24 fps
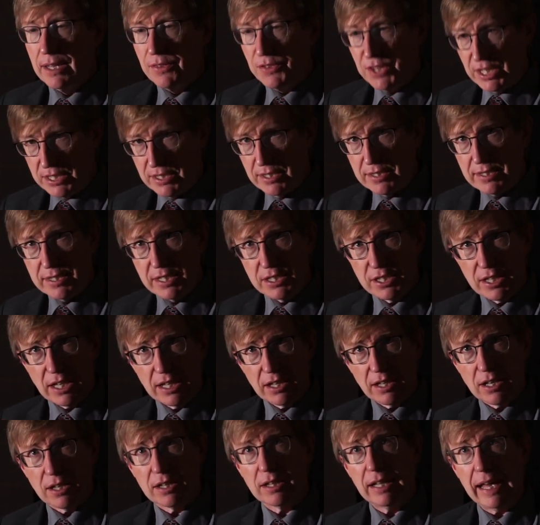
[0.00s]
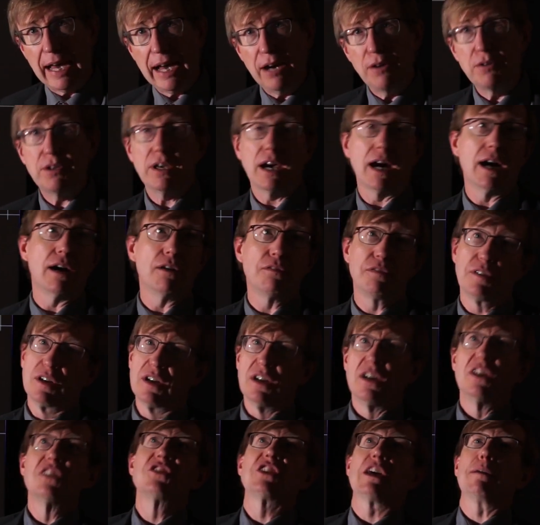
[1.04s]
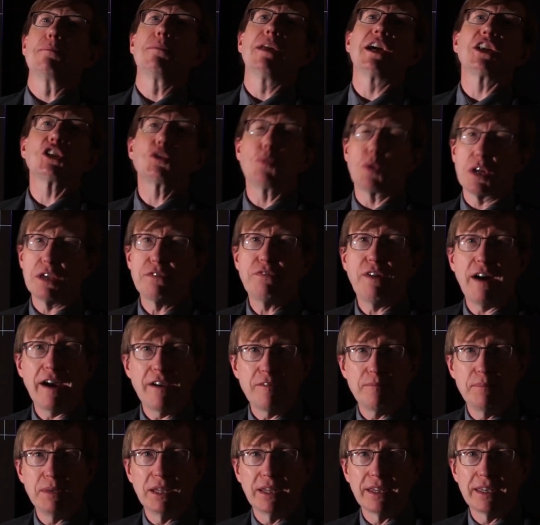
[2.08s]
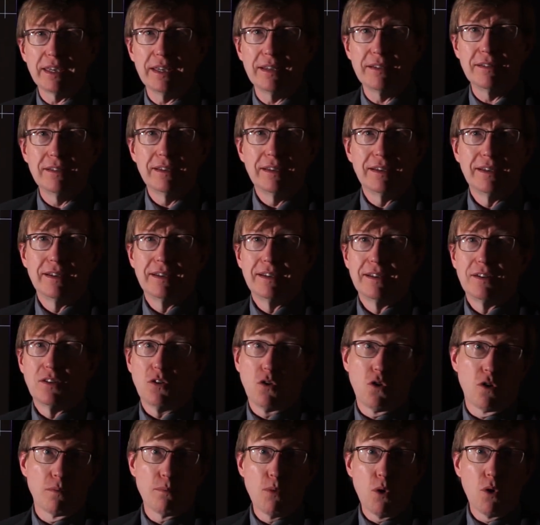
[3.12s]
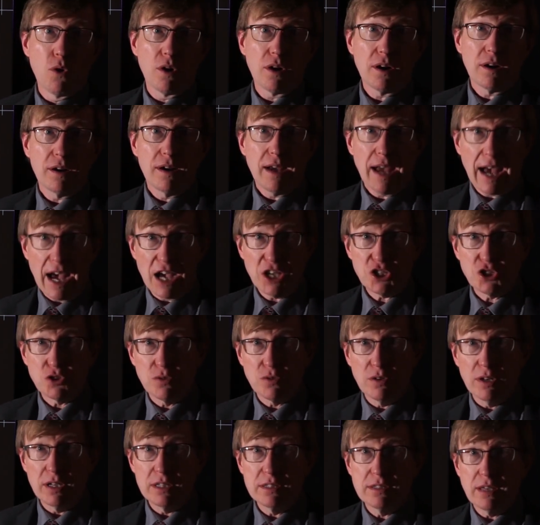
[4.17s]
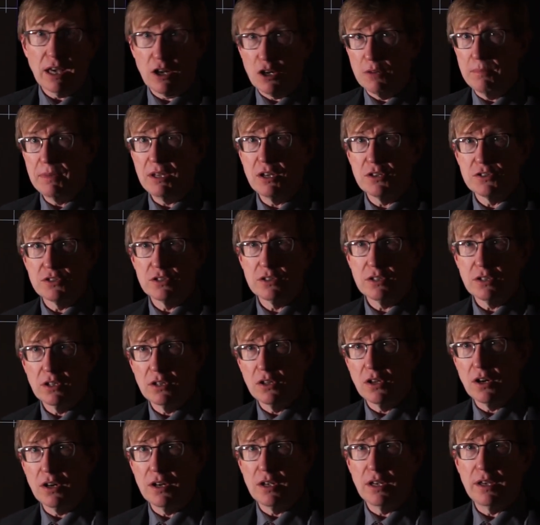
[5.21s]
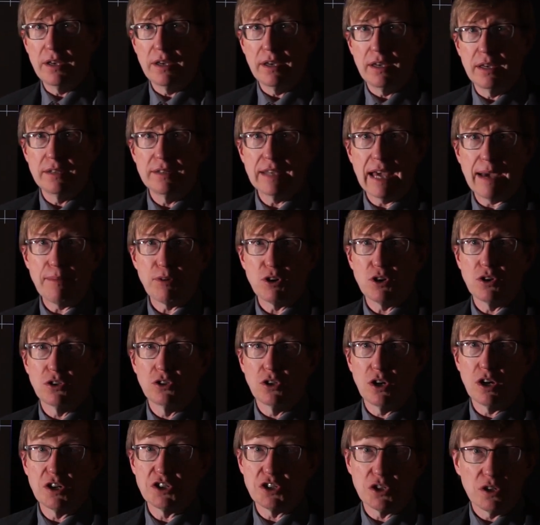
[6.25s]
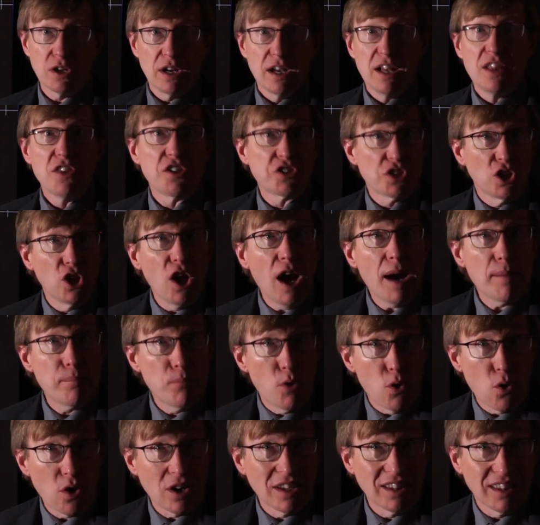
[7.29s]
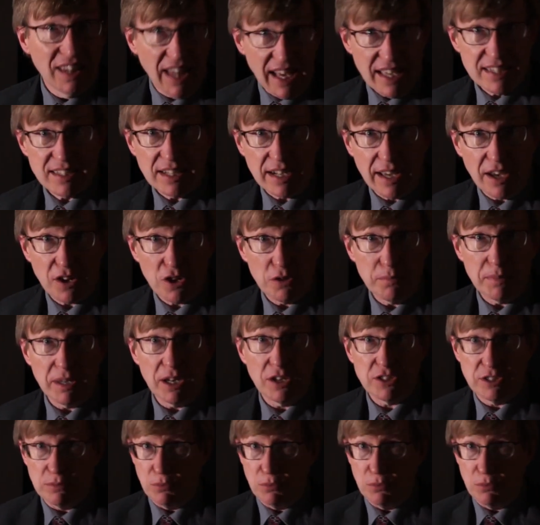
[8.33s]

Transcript: This is this cloud of something like 25 million or more asteroids, 100 meters in diameter and larger. There's a lot more less than 100 meters.